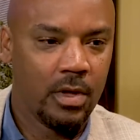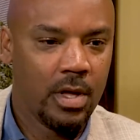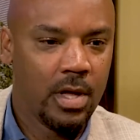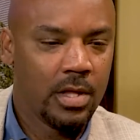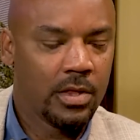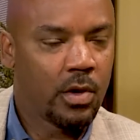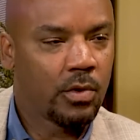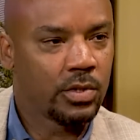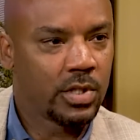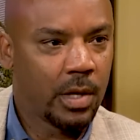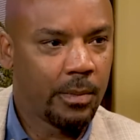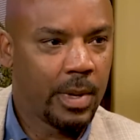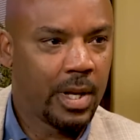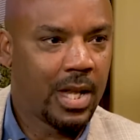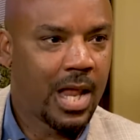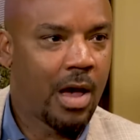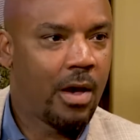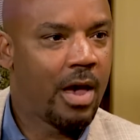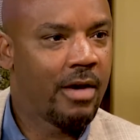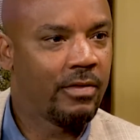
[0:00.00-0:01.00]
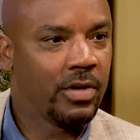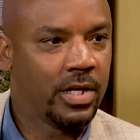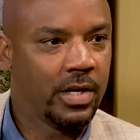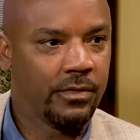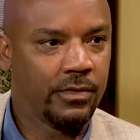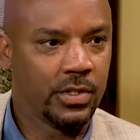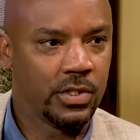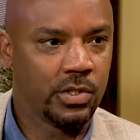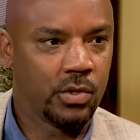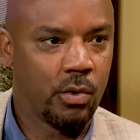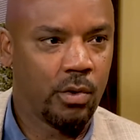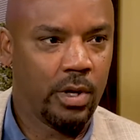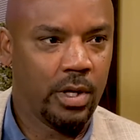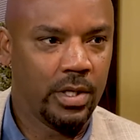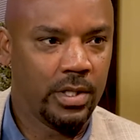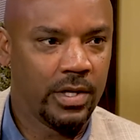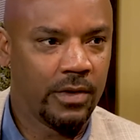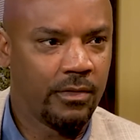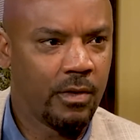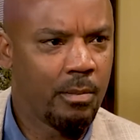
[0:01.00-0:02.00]
Those young men now have a different story,
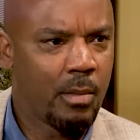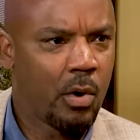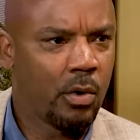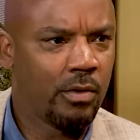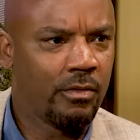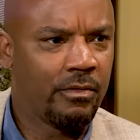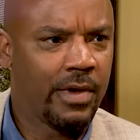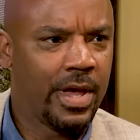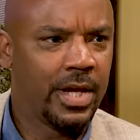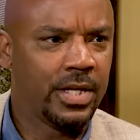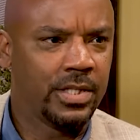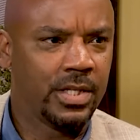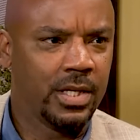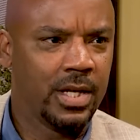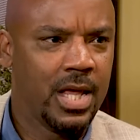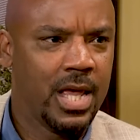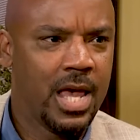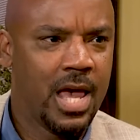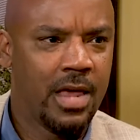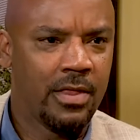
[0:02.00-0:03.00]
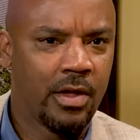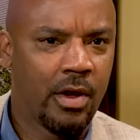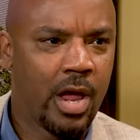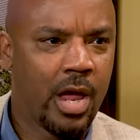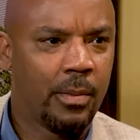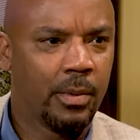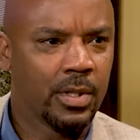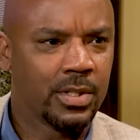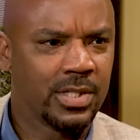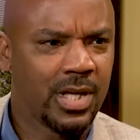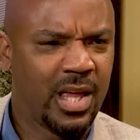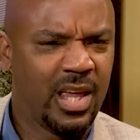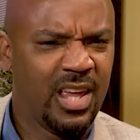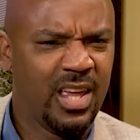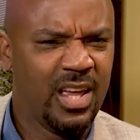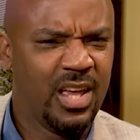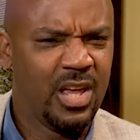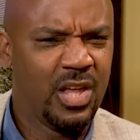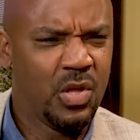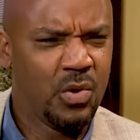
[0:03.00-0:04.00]
different motivation, and they're able to say,
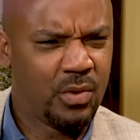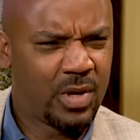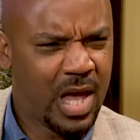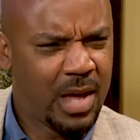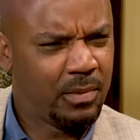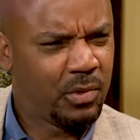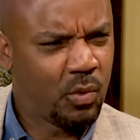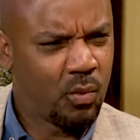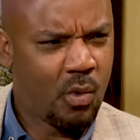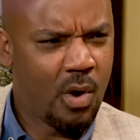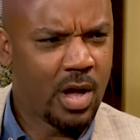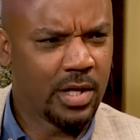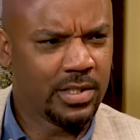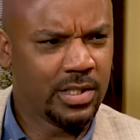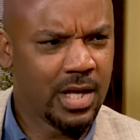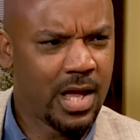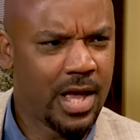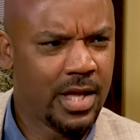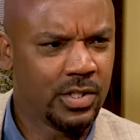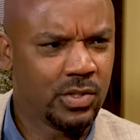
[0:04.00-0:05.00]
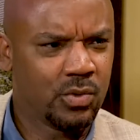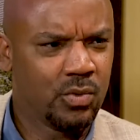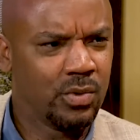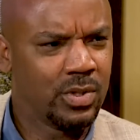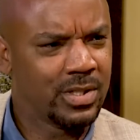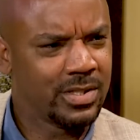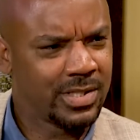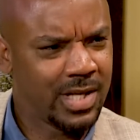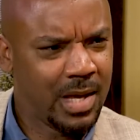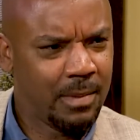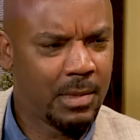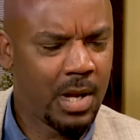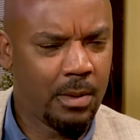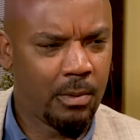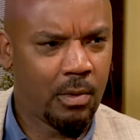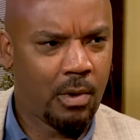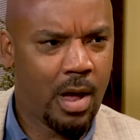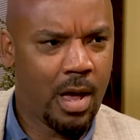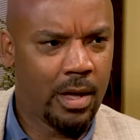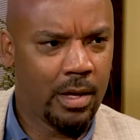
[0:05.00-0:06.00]
you came through Washington High School, the same
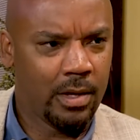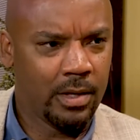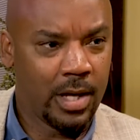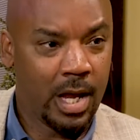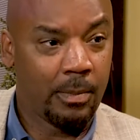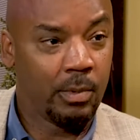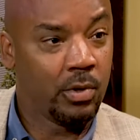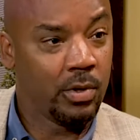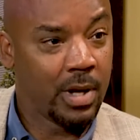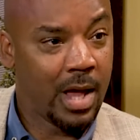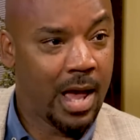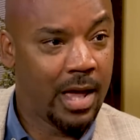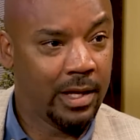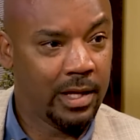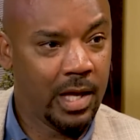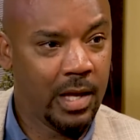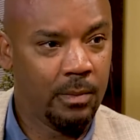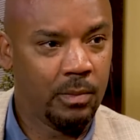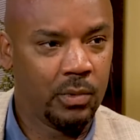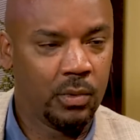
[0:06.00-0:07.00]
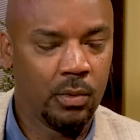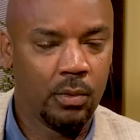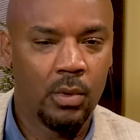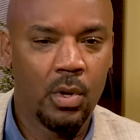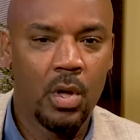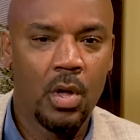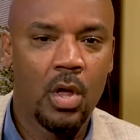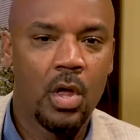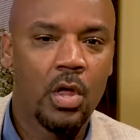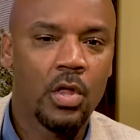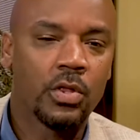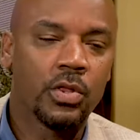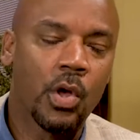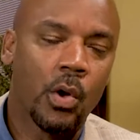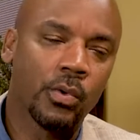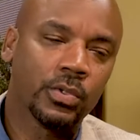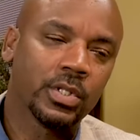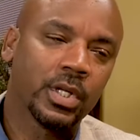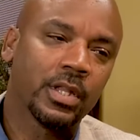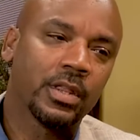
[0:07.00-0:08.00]
neighborhood I came through.
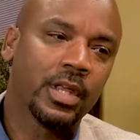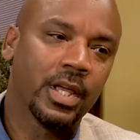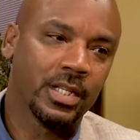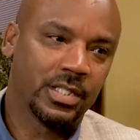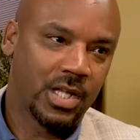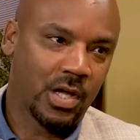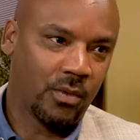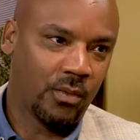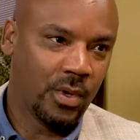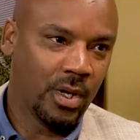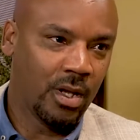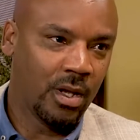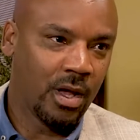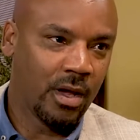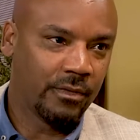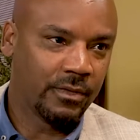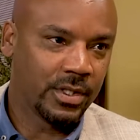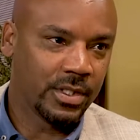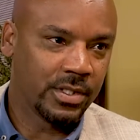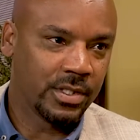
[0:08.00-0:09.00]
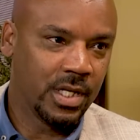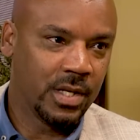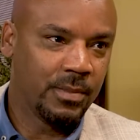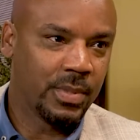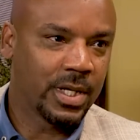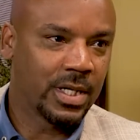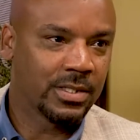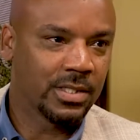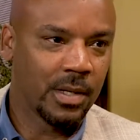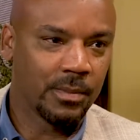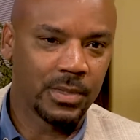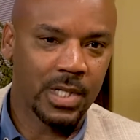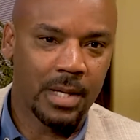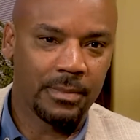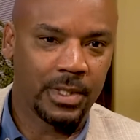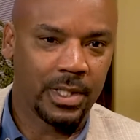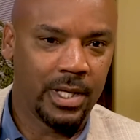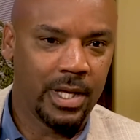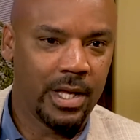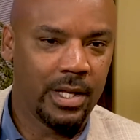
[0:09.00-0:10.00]
Those are the things that we love to see, because sometimes,
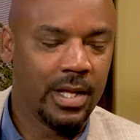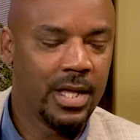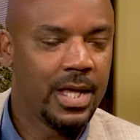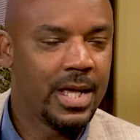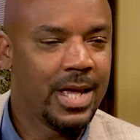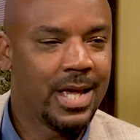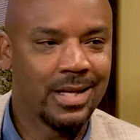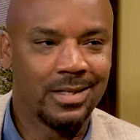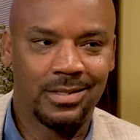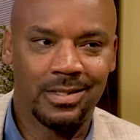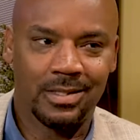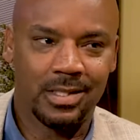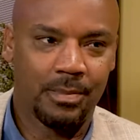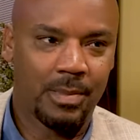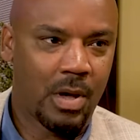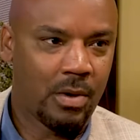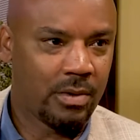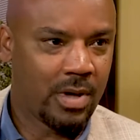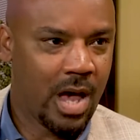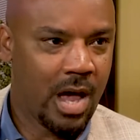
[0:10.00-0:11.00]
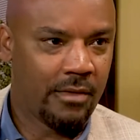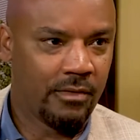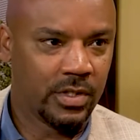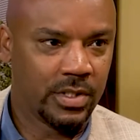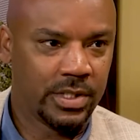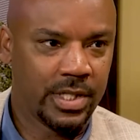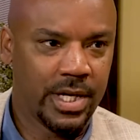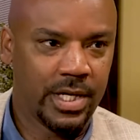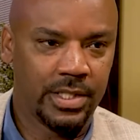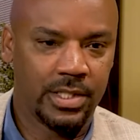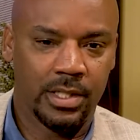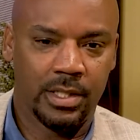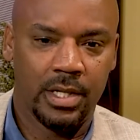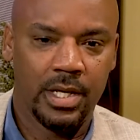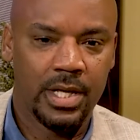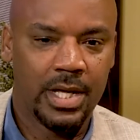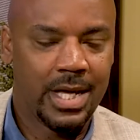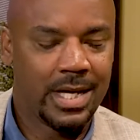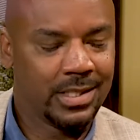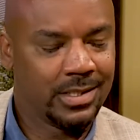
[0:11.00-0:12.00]
again, it's just about conversation.
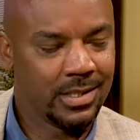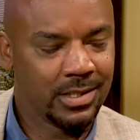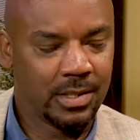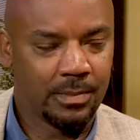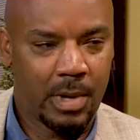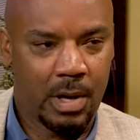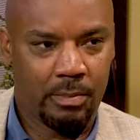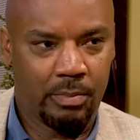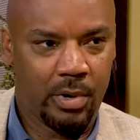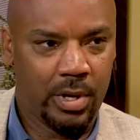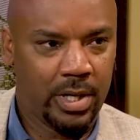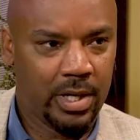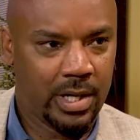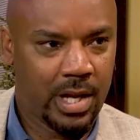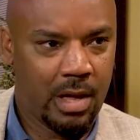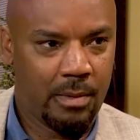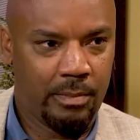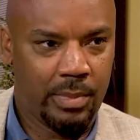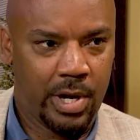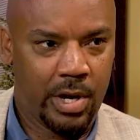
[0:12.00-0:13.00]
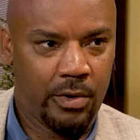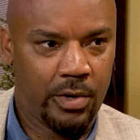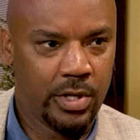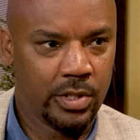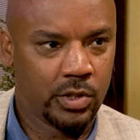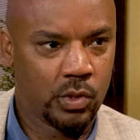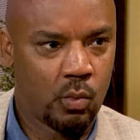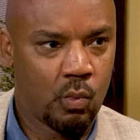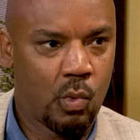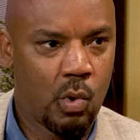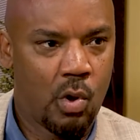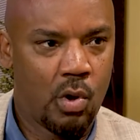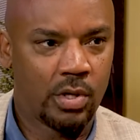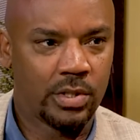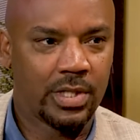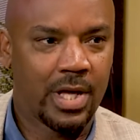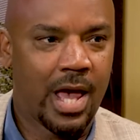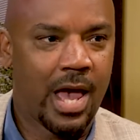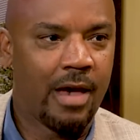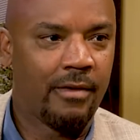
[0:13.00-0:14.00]
It's just about breaking down barriers and walls
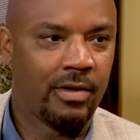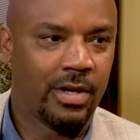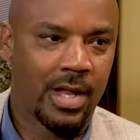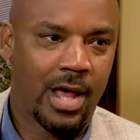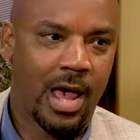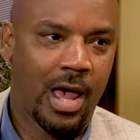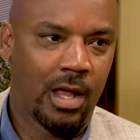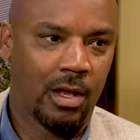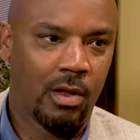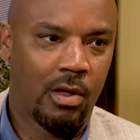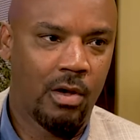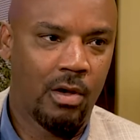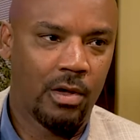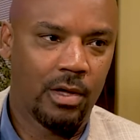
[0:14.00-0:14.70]
to have a dialogue.